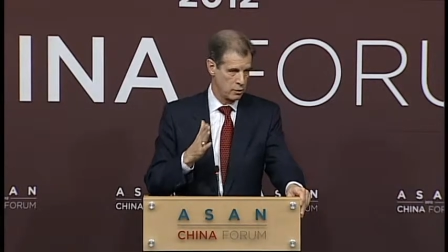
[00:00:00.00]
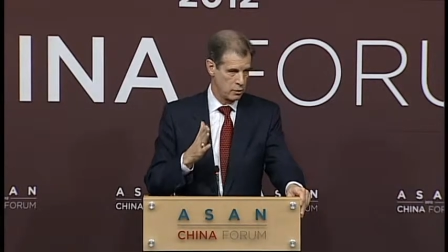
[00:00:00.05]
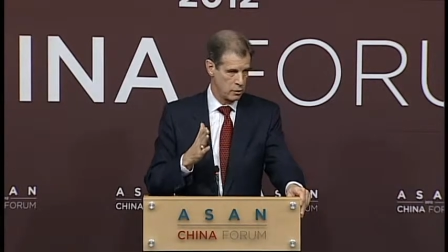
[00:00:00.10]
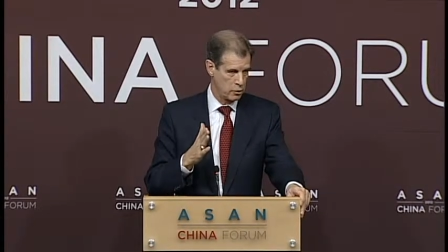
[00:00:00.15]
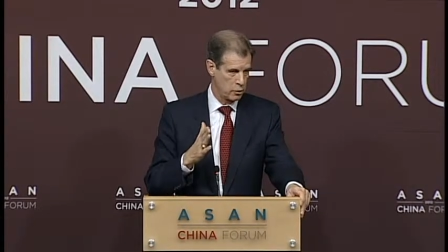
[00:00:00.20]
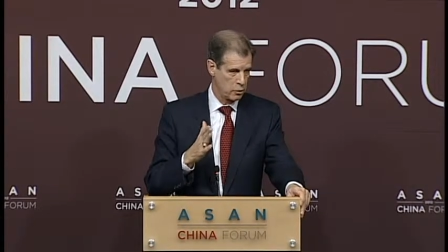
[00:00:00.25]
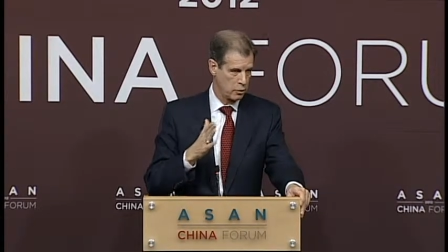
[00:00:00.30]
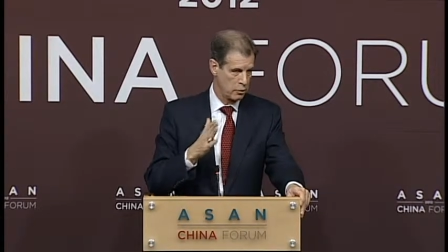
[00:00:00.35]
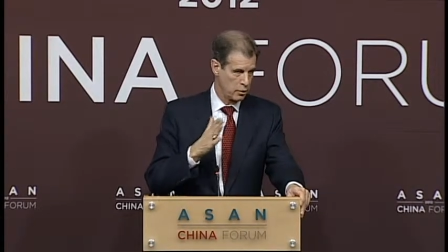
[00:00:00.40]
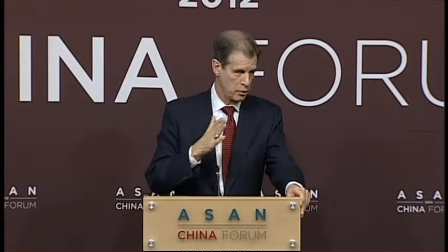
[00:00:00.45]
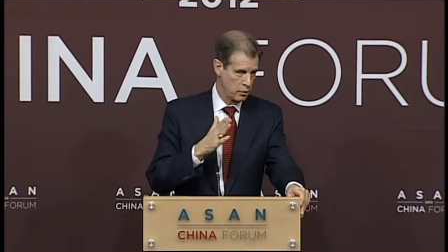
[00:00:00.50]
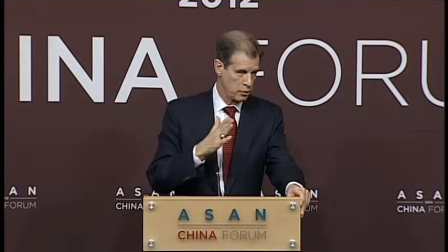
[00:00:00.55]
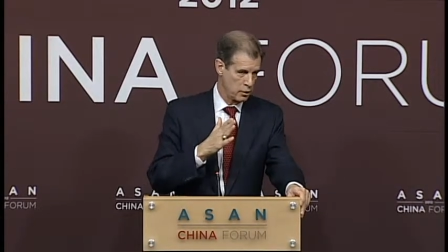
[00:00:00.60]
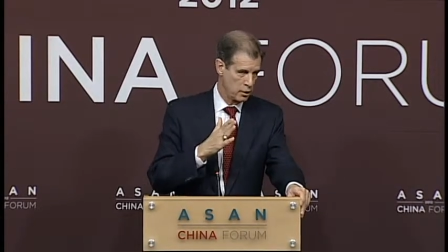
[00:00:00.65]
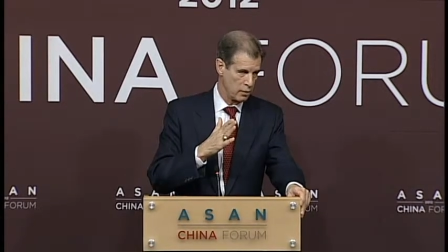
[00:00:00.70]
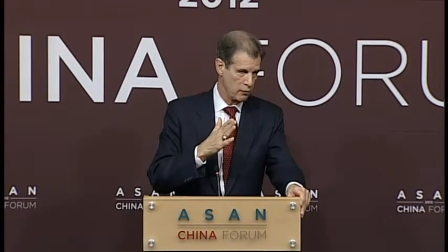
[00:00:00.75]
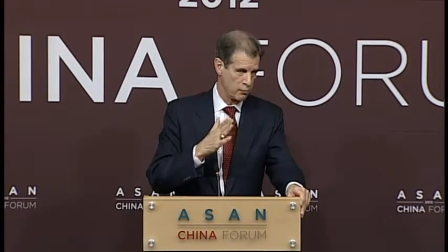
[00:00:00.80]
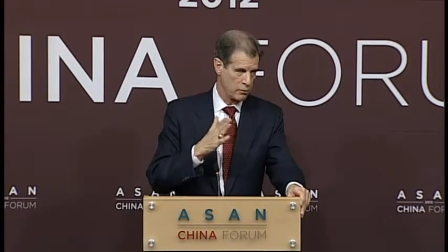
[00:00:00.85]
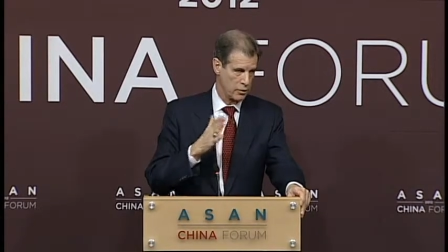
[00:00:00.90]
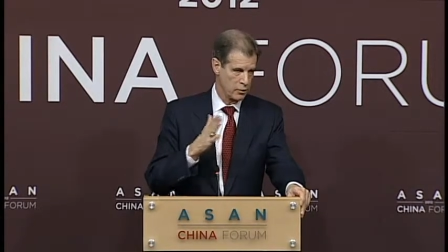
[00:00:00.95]
to this
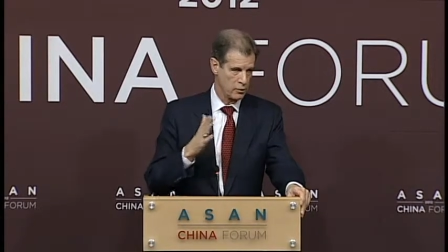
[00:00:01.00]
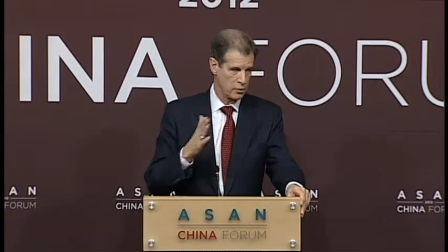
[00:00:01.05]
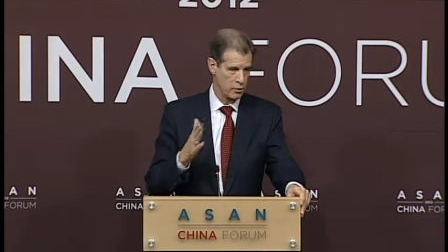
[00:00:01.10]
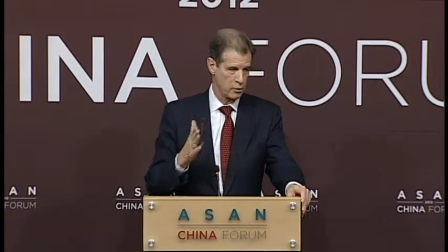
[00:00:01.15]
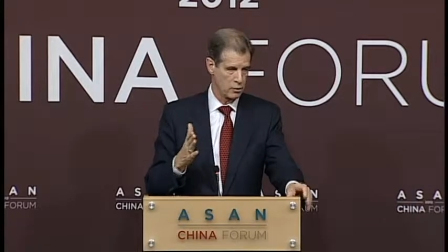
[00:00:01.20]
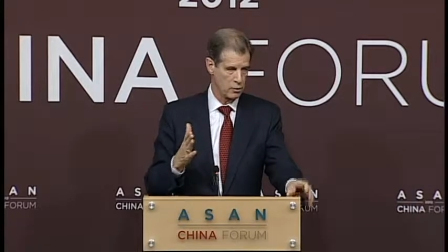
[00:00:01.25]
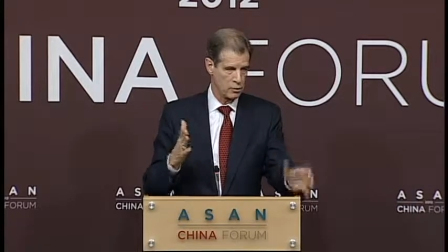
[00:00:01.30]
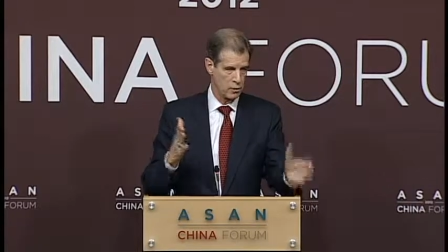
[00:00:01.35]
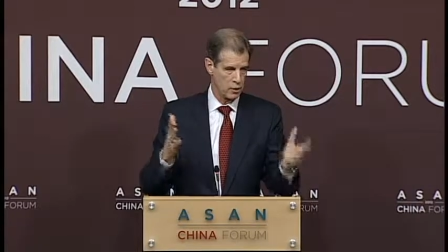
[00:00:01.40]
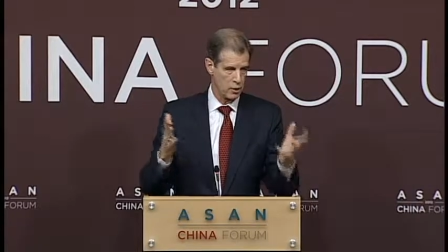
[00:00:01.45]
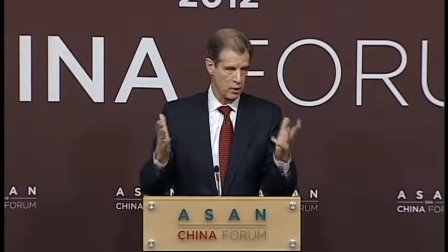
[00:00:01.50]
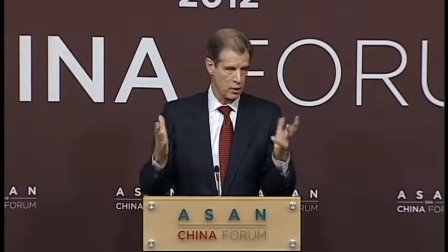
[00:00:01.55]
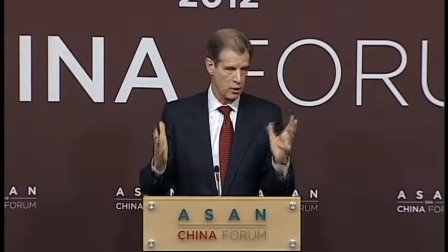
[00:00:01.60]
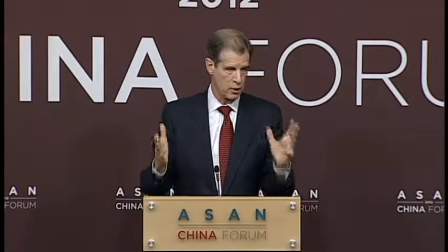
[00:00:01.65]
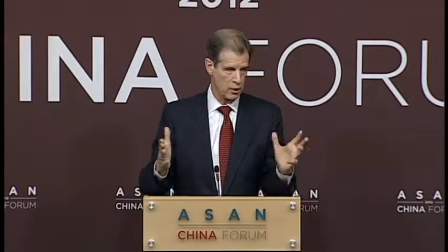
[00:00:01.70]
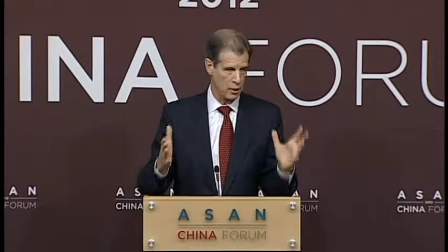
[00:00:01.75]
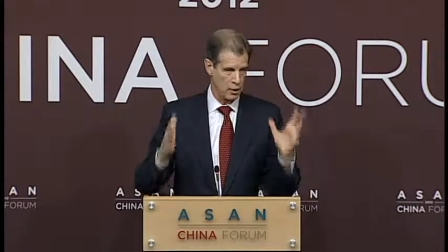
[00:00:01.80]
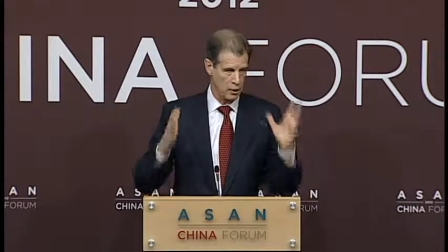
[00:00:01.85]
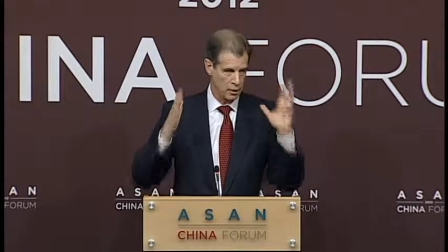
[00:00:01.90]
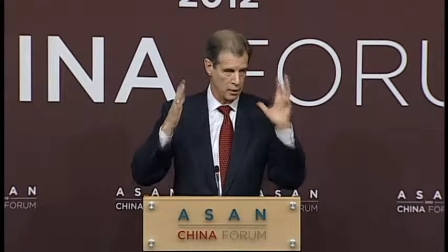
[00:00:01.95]
emphasis
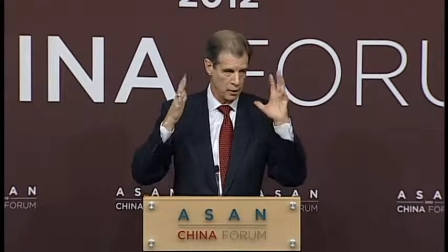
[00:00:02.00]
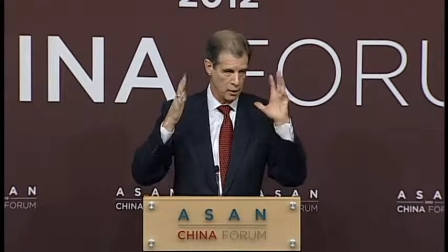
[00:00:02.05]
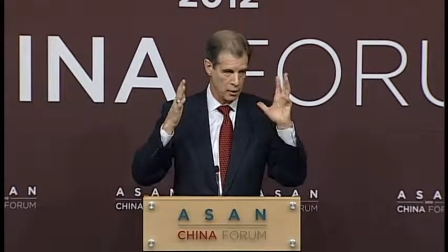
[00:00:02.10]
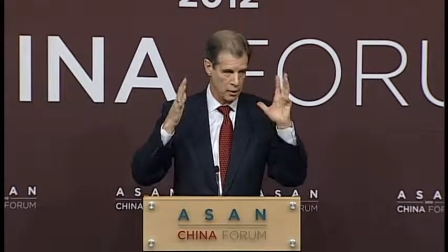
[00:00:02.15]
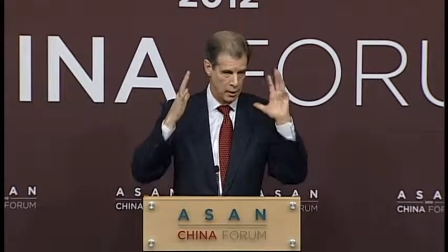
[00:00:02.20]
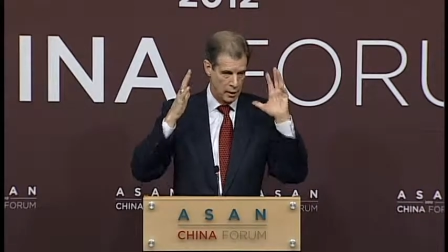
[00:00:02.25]
on